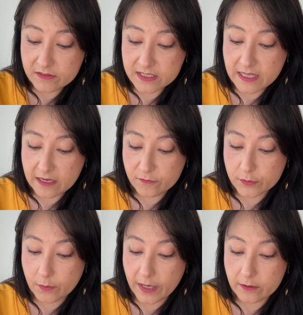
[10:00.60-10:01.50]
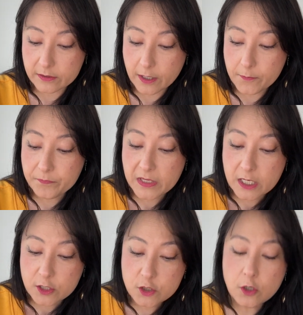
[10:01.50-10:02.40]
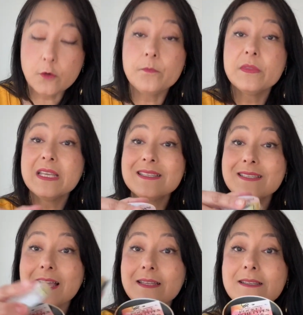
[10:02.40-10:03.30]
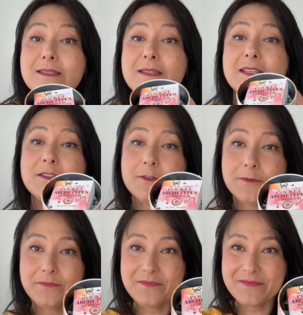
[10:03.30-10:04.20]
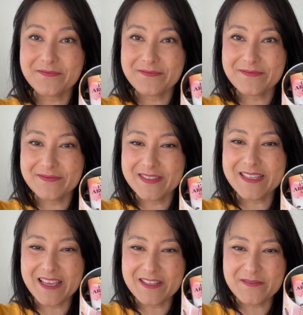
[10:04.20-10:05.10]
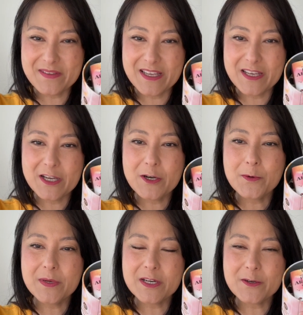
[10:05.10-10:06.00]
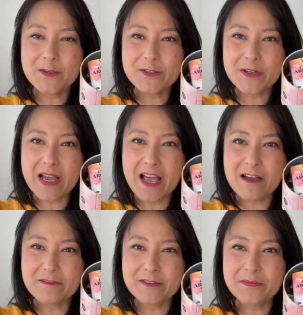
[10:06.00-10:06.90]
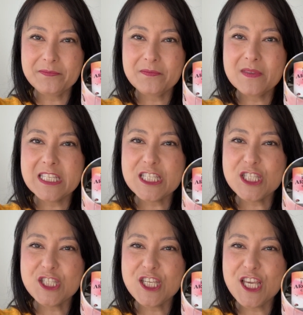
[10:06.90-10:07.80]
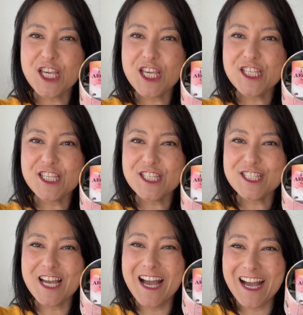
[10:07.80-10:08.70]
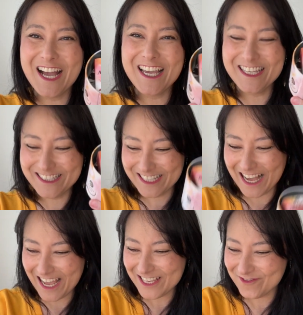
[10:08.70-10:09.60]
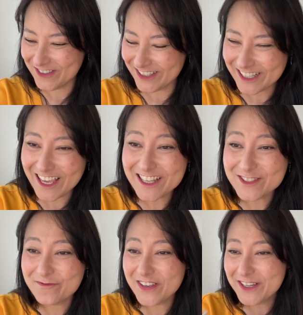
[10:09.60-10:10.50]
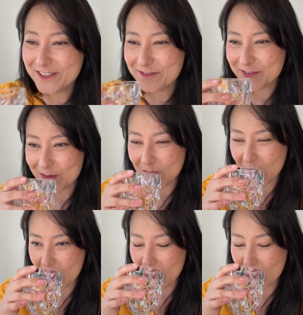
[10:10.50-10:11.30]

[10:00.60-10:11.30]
this deck for a while now. So inside this little tin, we are going to have this teeny tiny guidebook. It's beautiful.